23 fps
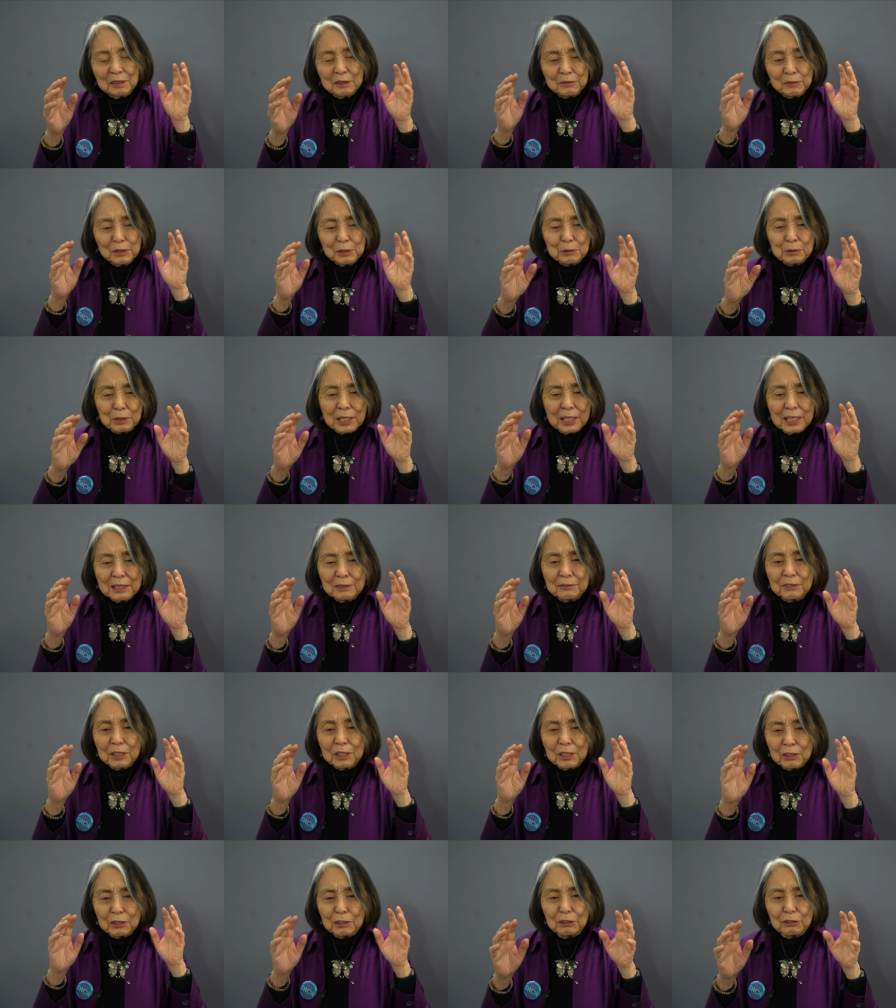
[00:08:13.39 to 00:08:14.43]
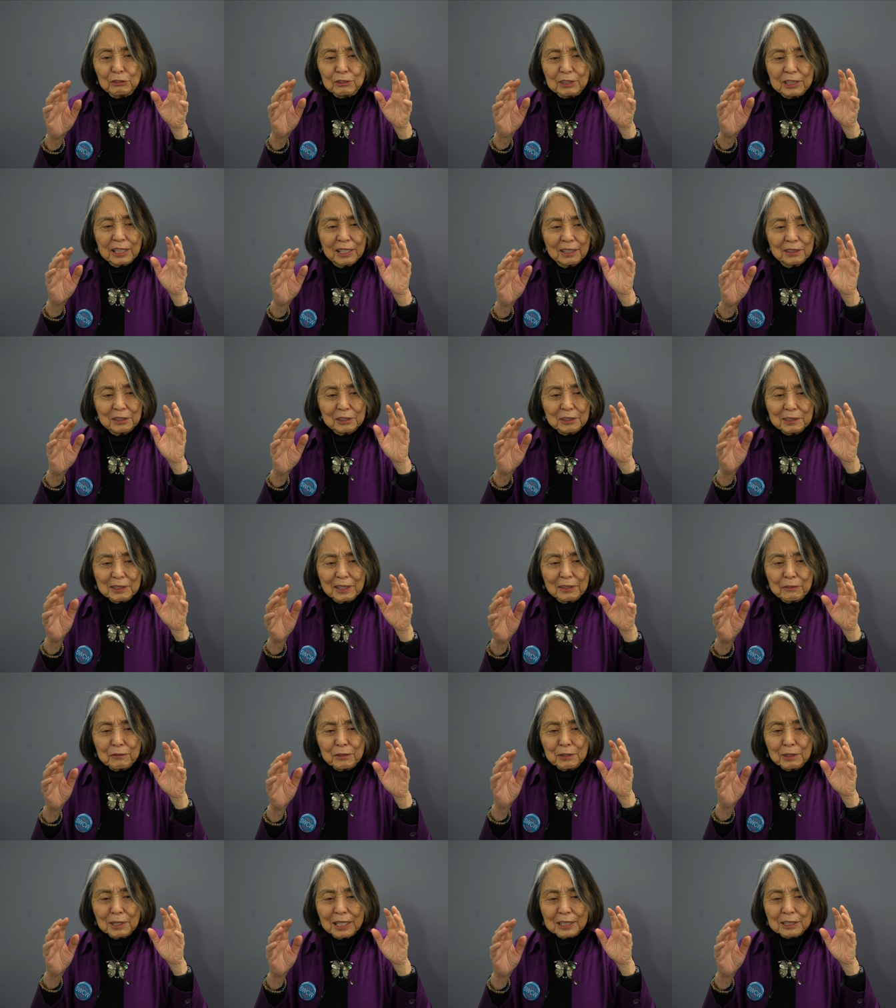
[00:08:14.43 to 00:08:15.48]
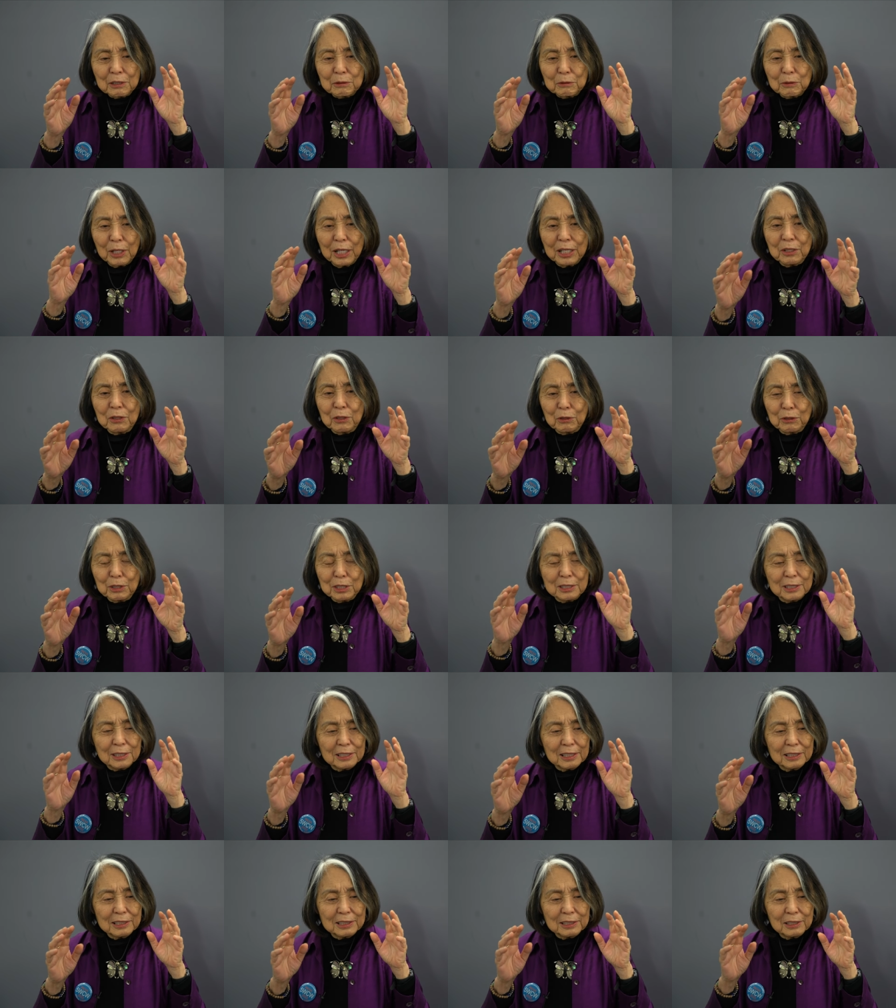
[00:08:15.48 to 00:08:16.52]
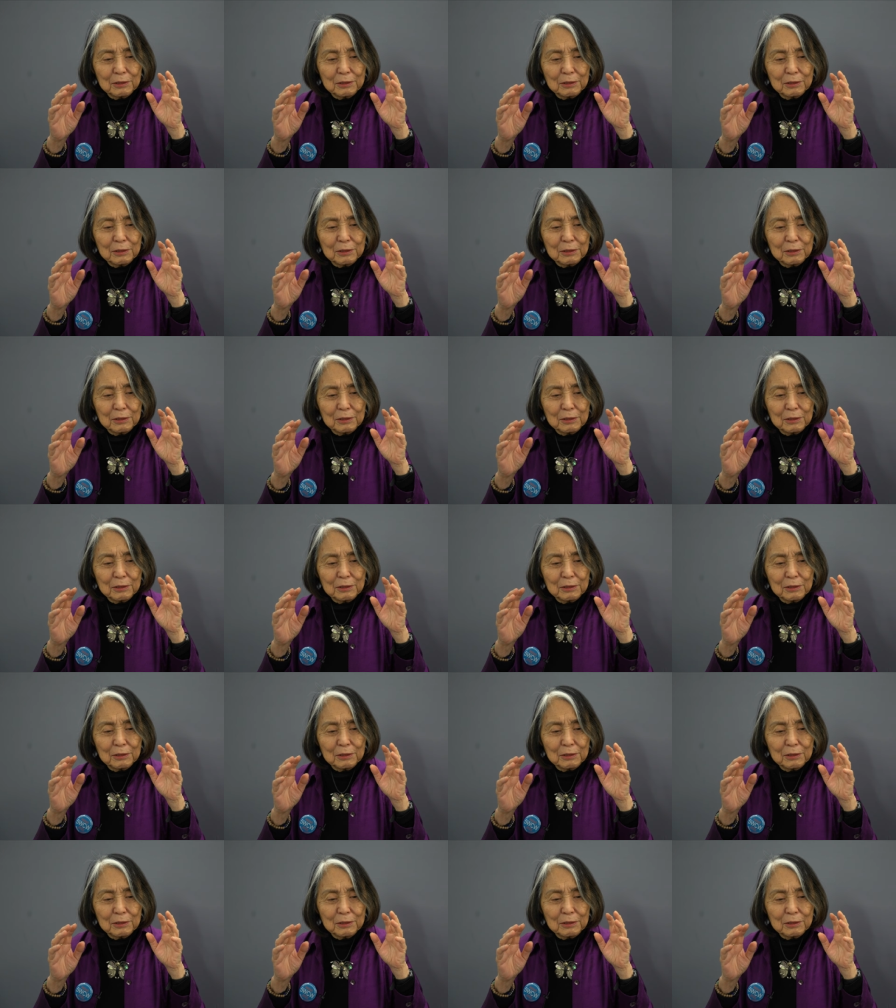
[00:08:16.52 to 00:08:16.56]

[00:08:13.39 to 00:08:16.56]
if you were kind of a Girl Scout, if you like to ride horses,